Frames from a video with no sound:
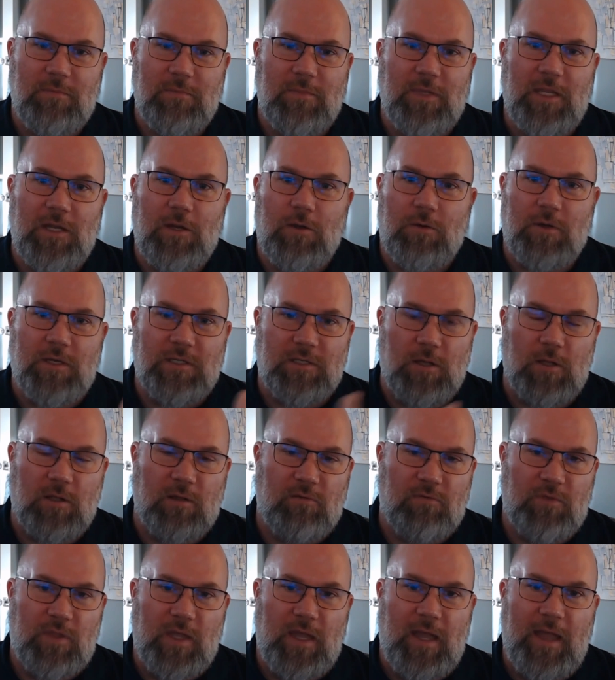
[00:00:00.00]
because all
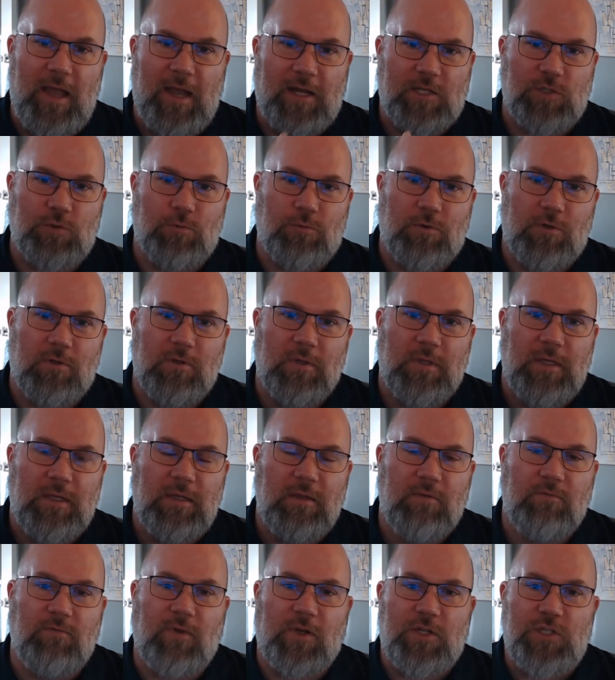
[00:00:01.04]
of the actual
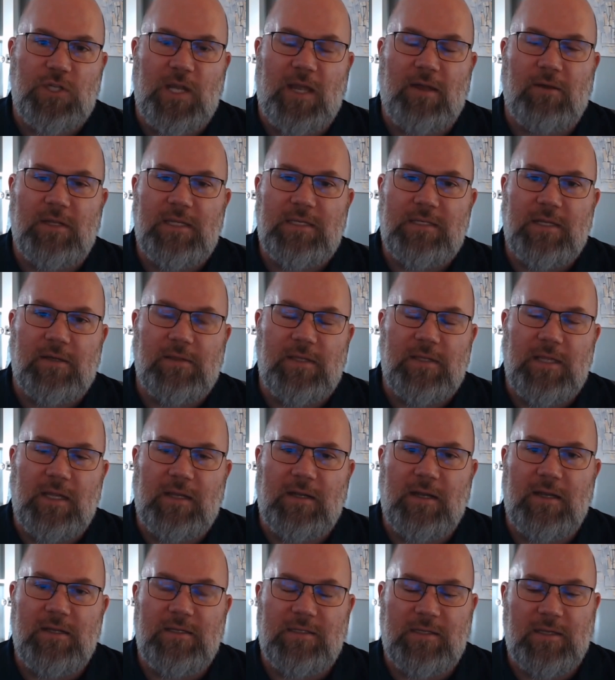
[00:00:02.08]
functionalities on the
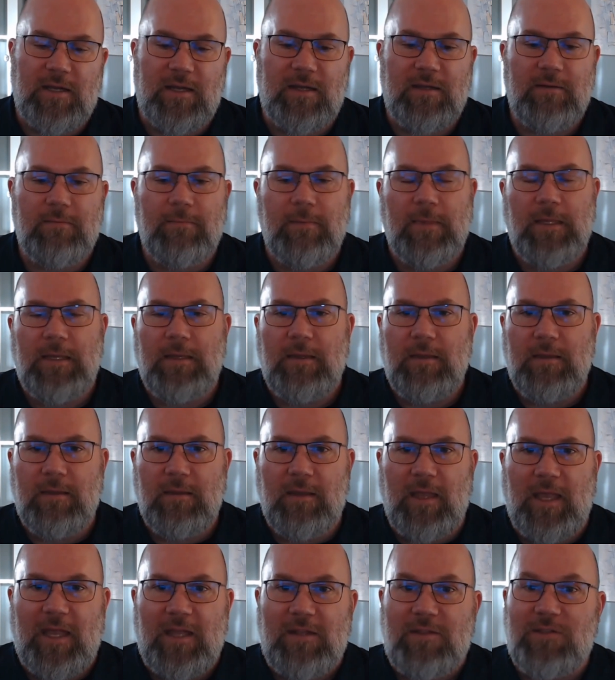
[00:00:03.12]
Egnyte side.
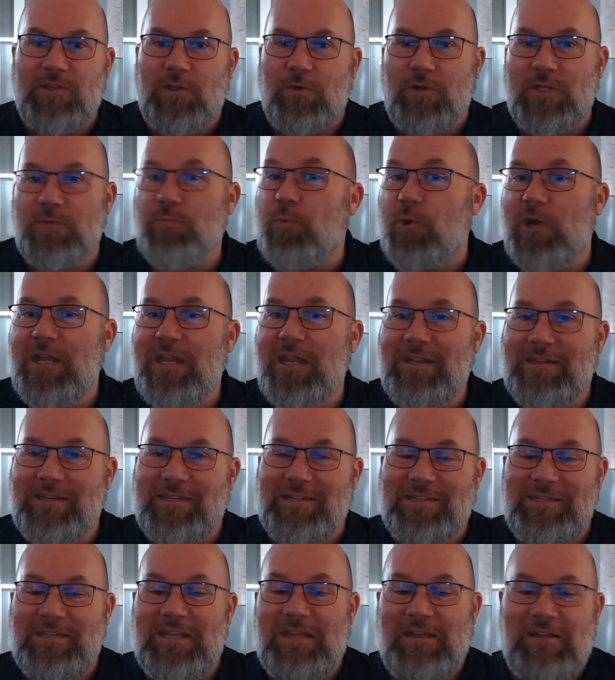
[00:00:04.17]
And so it's pretty neat
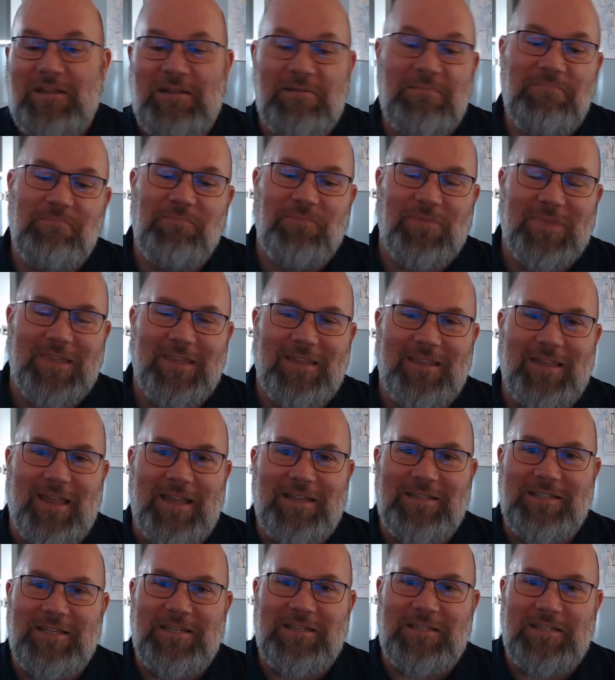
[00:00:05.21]
to see
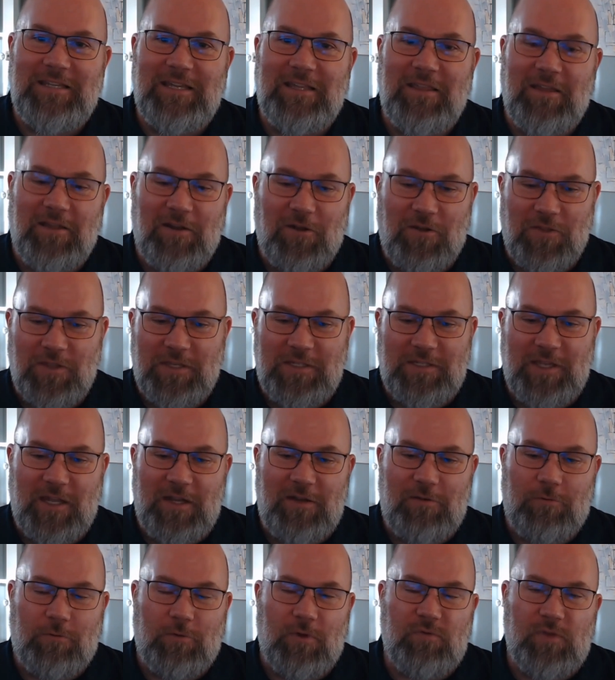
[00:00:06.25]
ACC then all of a
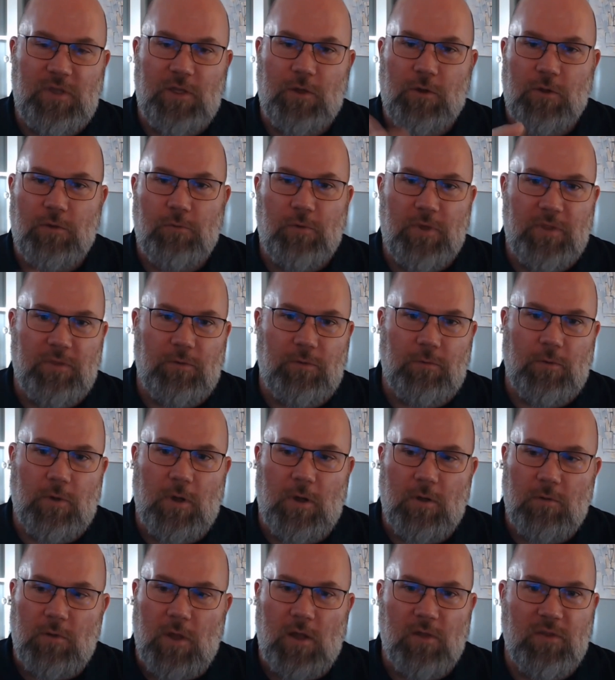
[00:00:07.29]
sudden revealed with
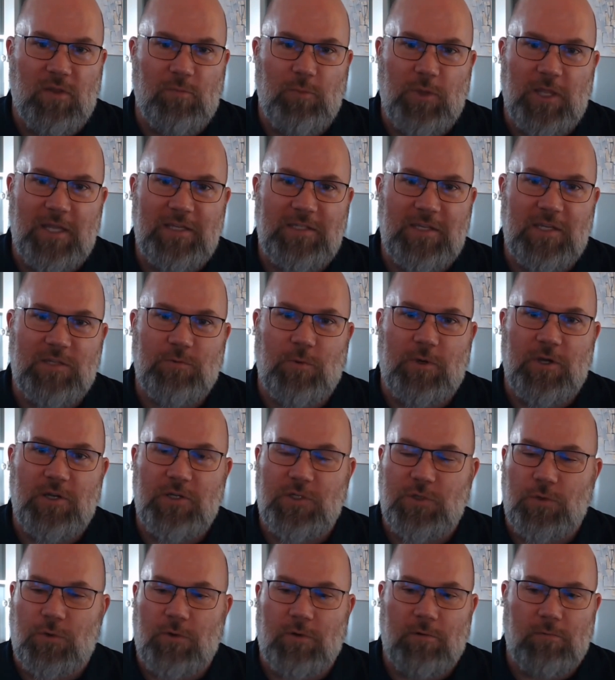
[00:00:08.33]
all the places where you're
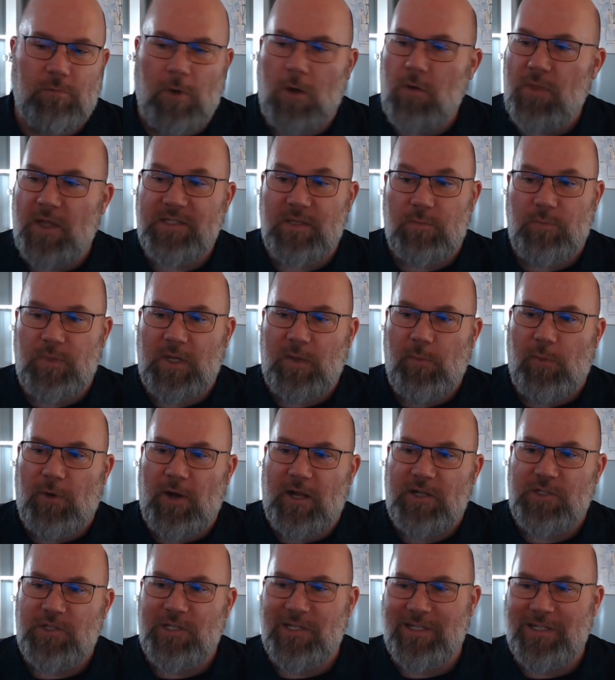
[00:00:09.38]
stored. Well, that's a big
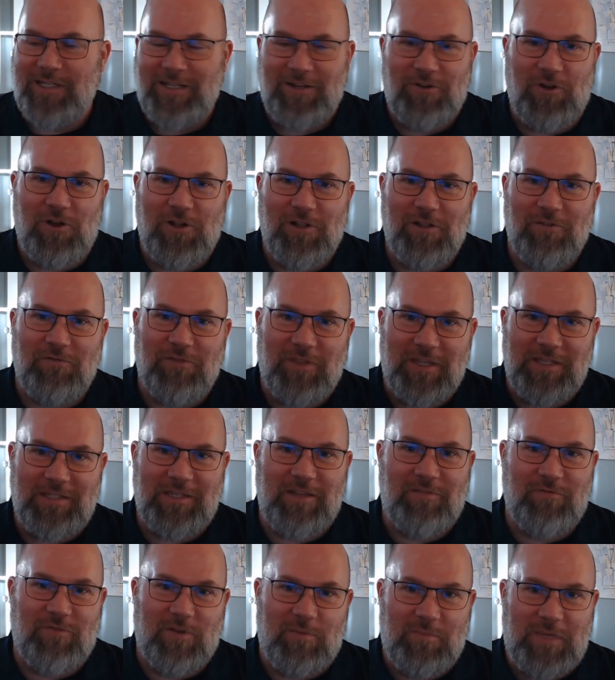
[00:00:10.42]
project. All of this
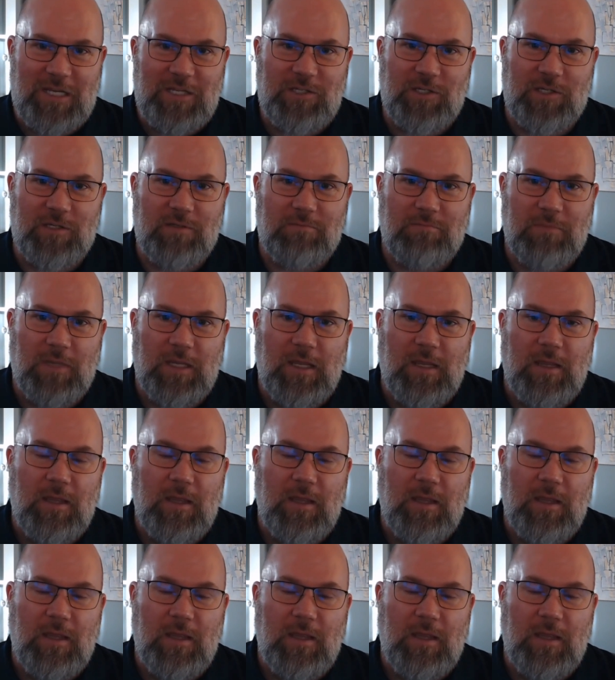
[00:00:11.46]
information,